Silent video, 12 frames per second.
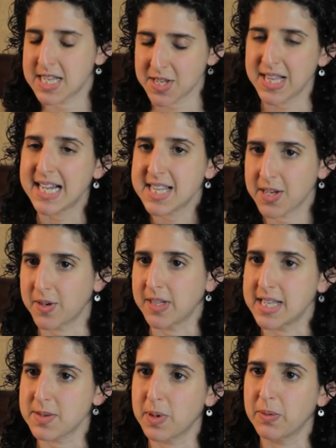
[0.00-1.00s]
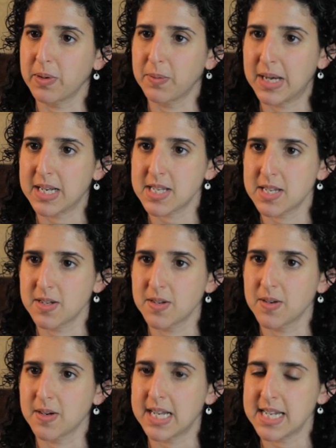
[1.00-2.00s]
So that's the goal, is what we want
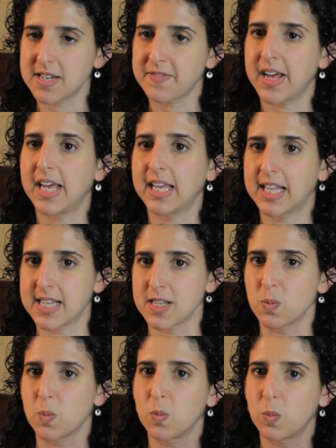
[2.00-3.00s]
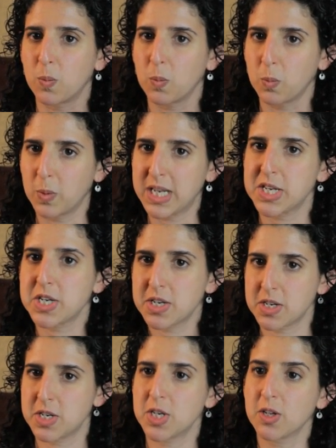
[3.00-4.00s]
to identify is
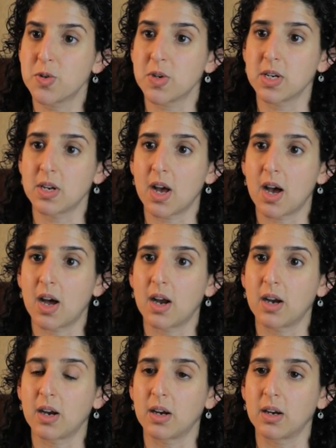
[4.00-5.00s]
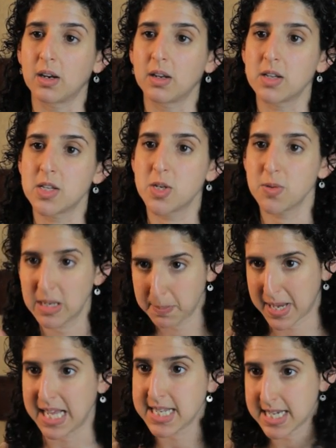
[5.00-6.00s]
which children are
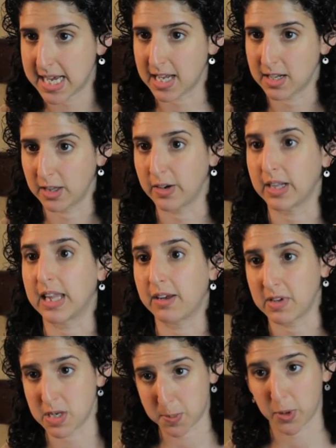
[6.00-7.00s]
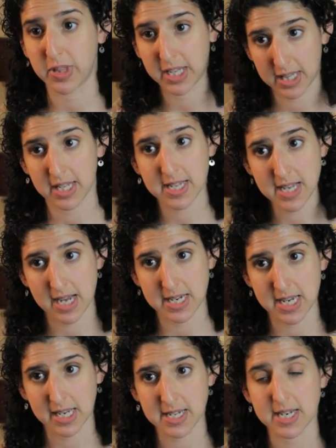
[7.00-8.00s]
doing best at learning language, both in this
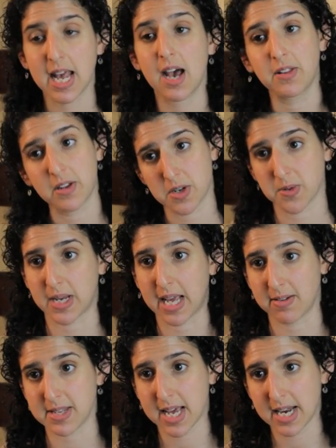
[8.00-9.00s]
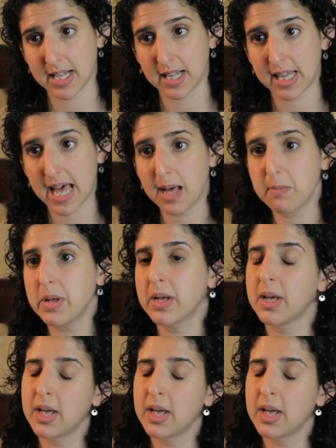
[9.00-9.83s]
context and how they're doing outside of the lab,